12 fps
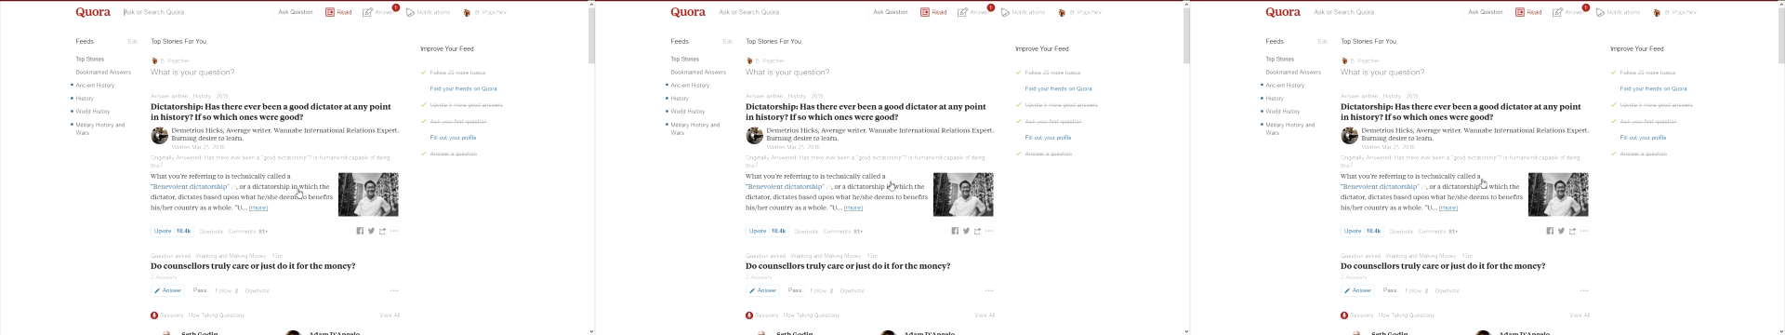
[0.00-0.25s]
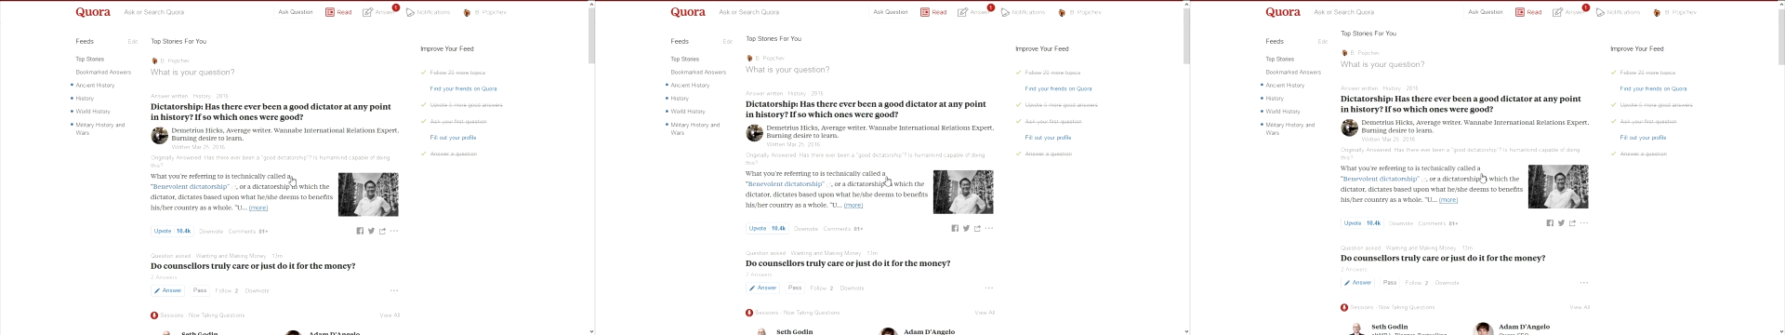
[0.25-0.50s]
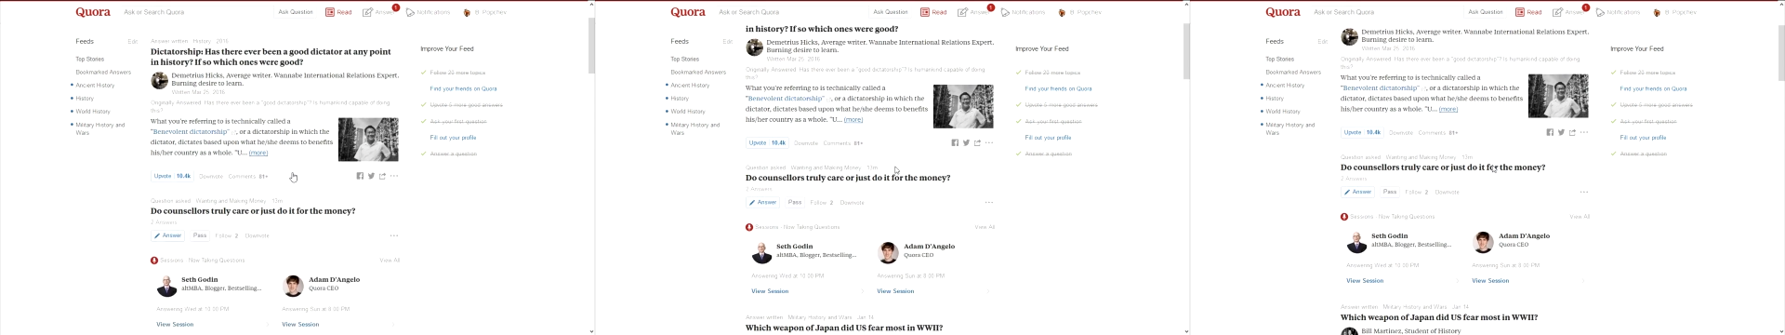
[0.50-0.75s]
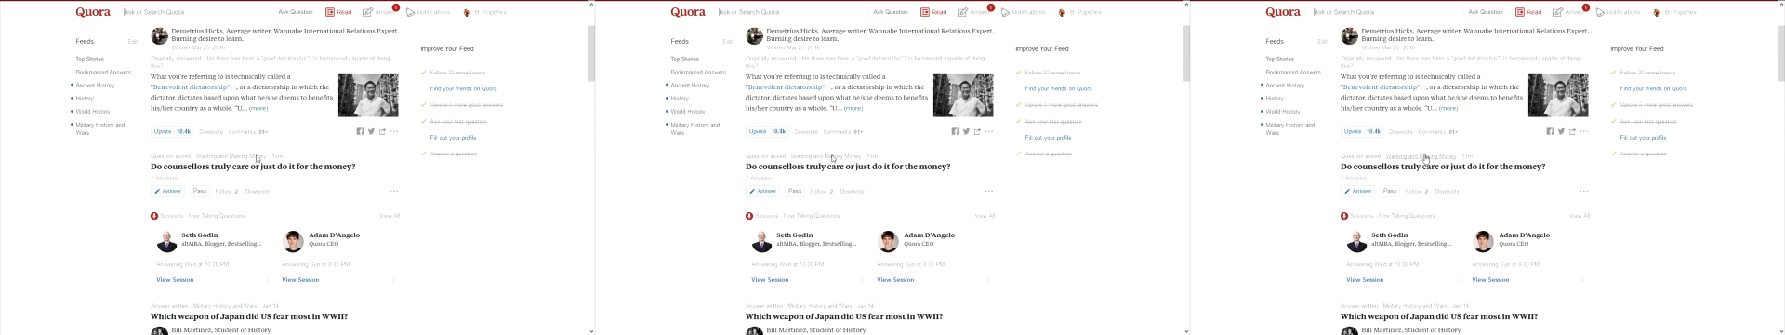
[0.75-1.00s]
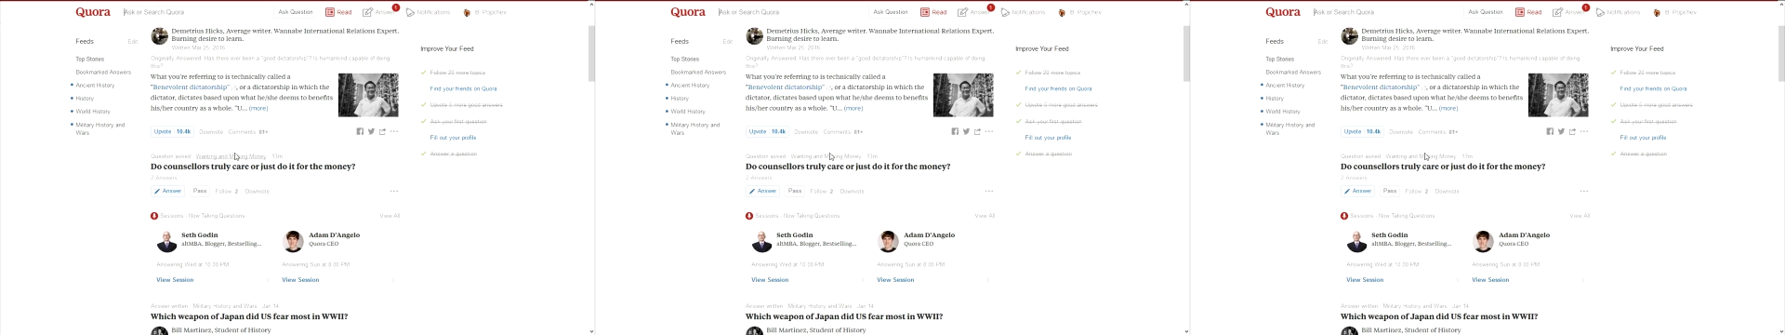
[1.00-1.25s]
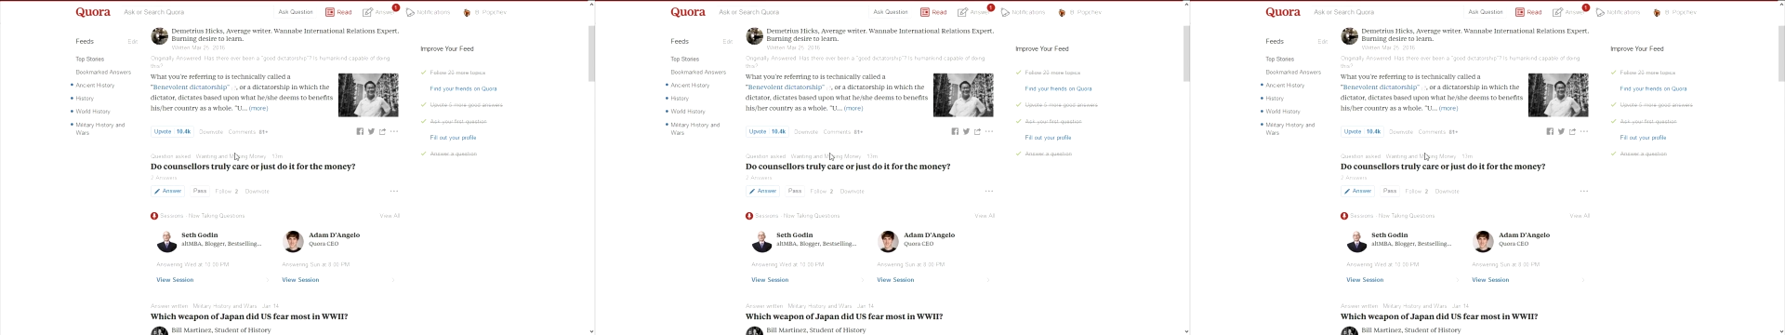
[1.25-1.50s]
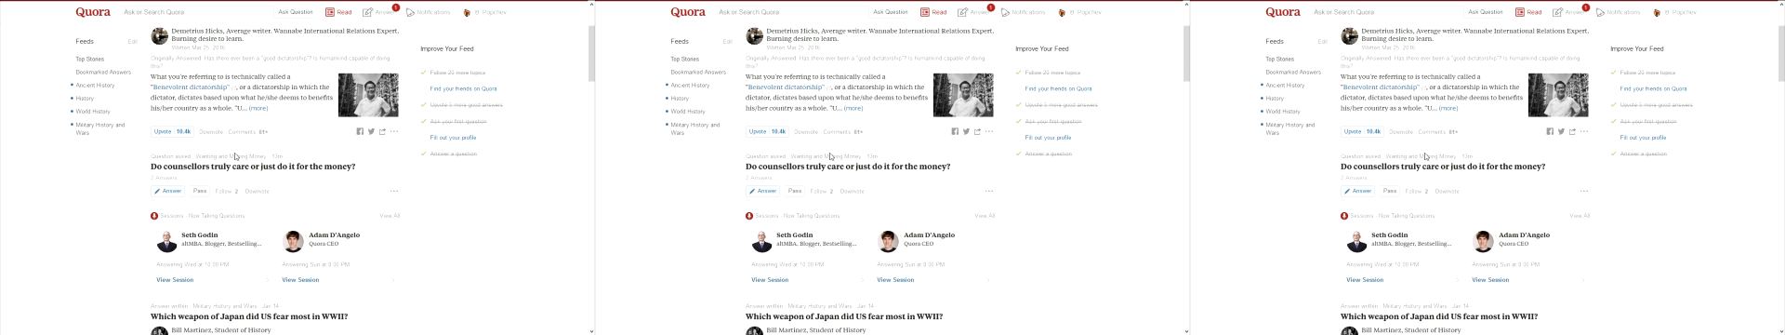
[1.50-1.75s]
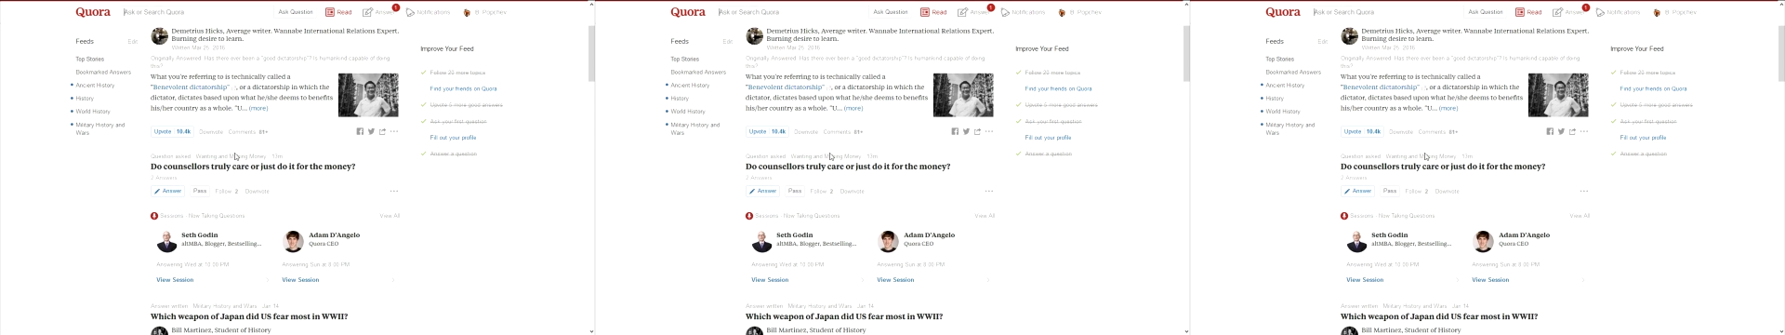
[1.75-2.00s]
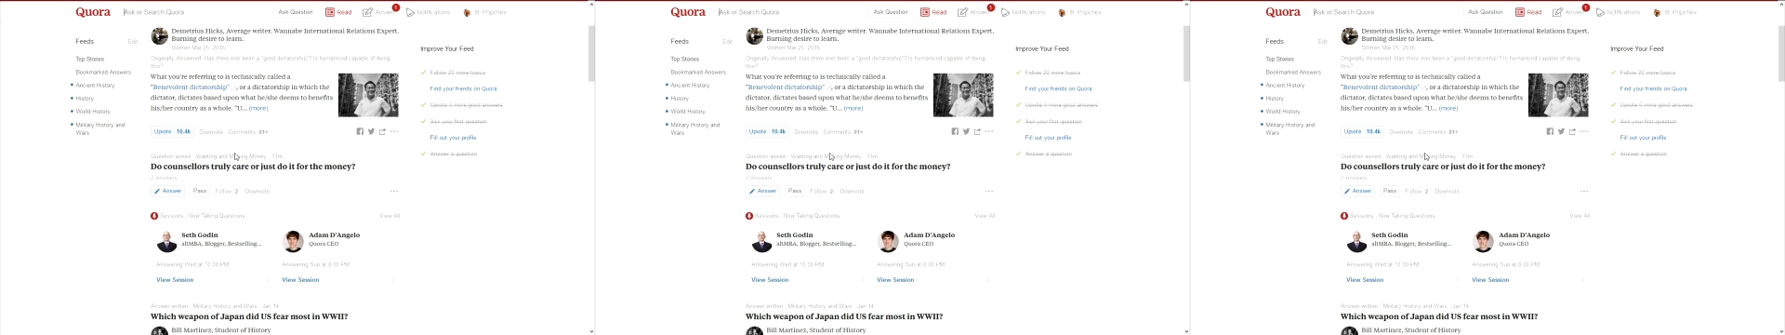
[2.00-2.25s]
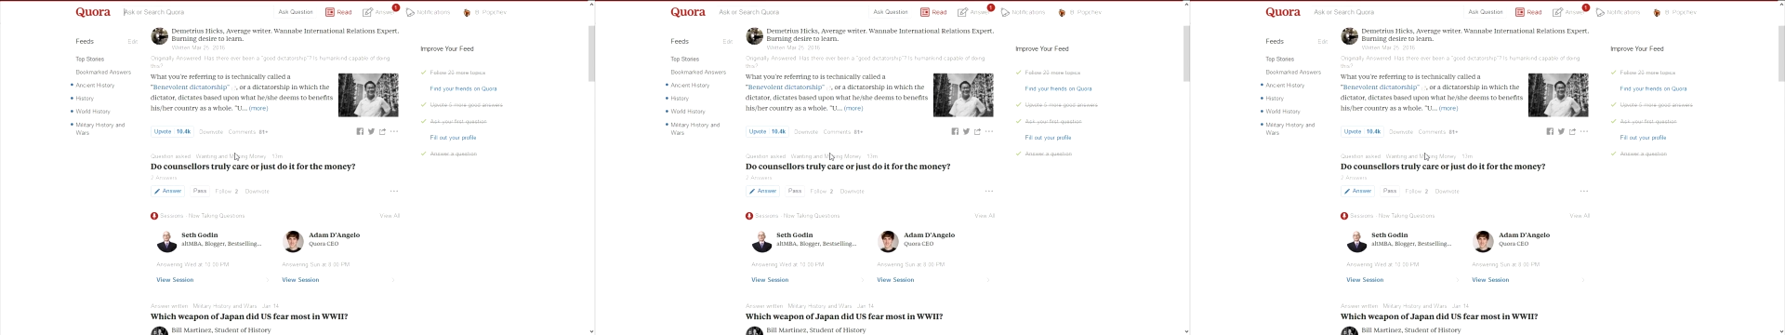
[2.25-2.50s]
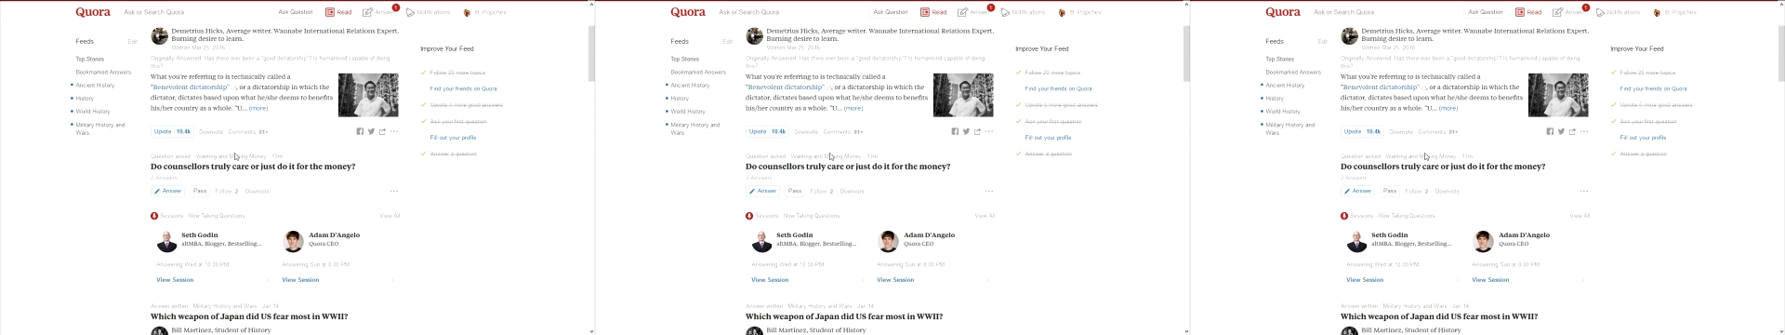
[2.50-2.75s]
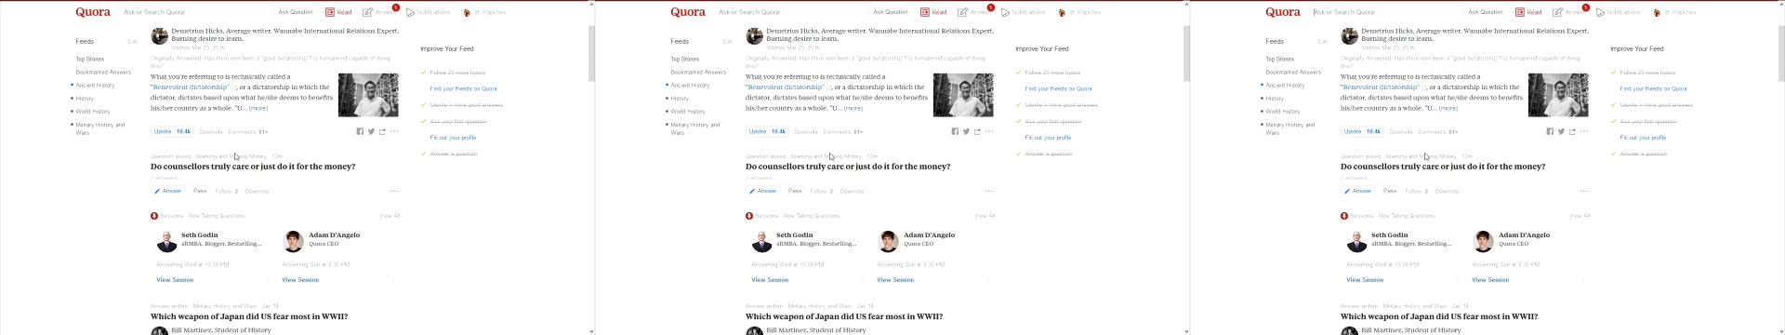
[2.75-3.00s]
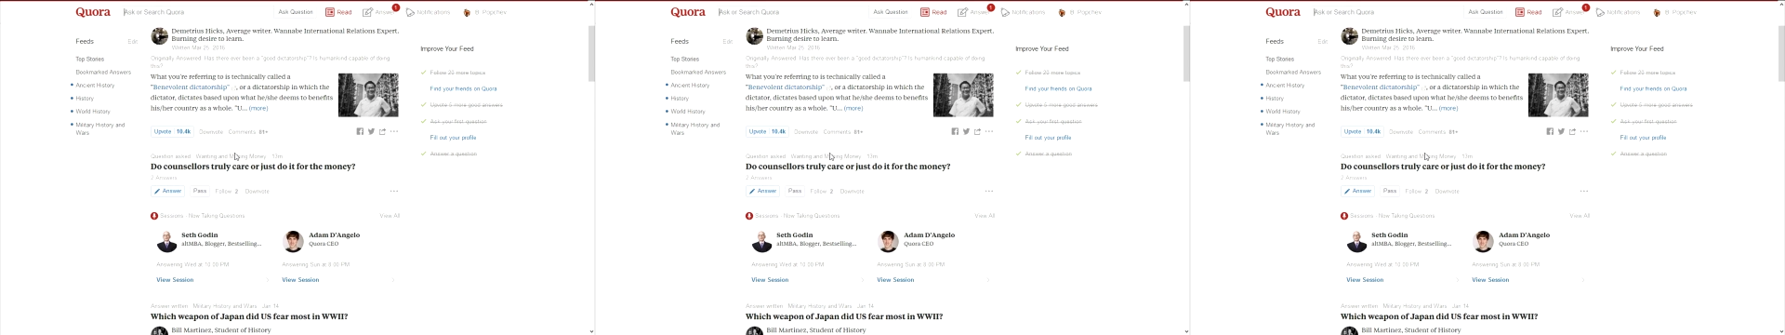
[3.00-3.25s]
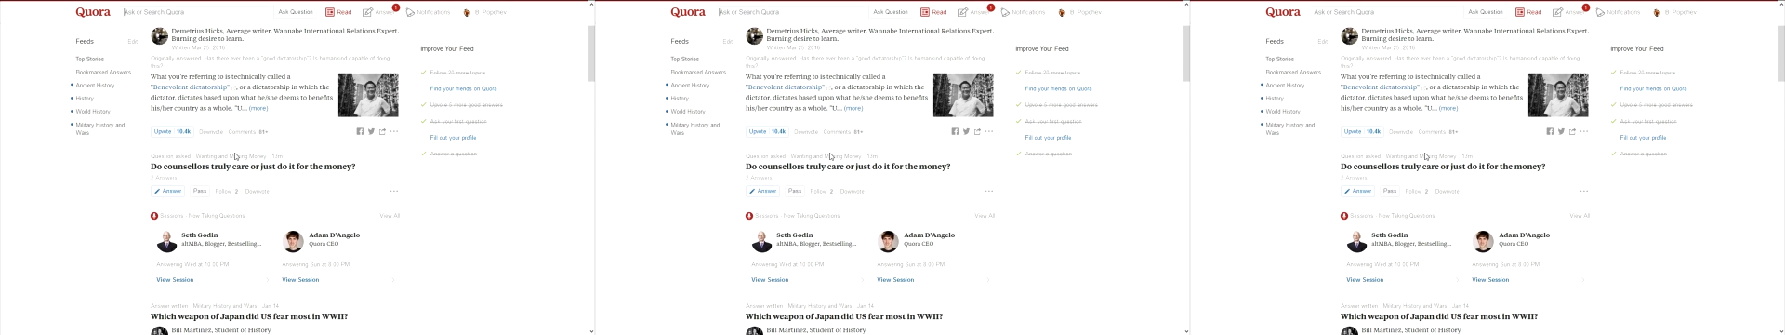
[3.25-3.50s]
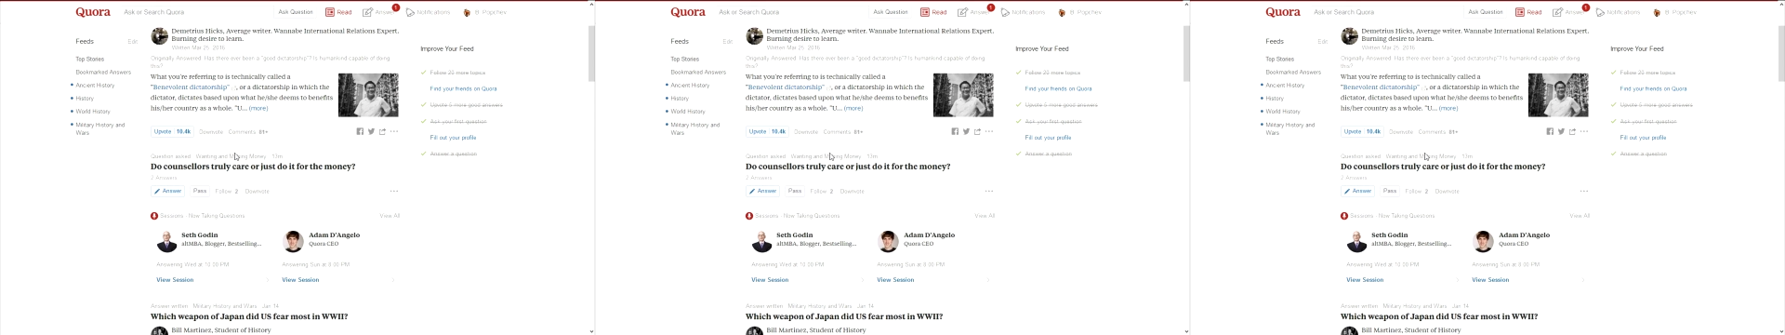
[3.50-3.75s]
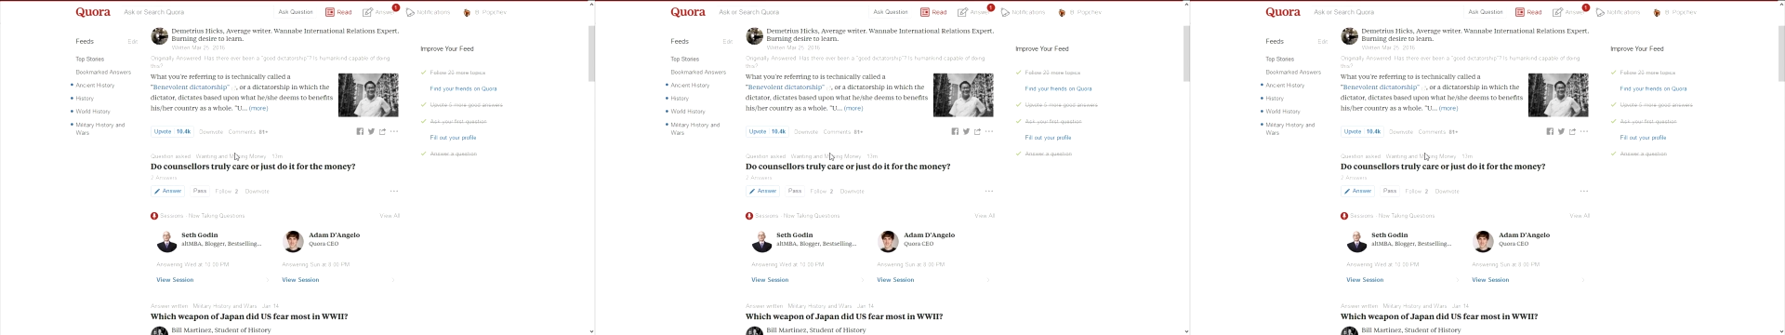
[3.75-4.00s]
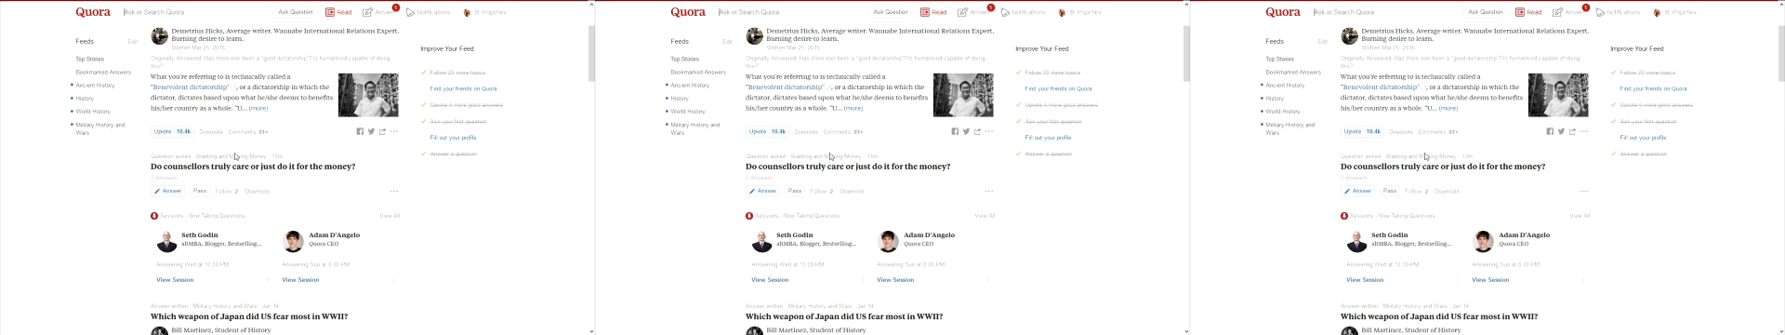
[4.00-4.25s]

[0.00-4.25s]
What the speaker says: Nobody's mouth can be seen.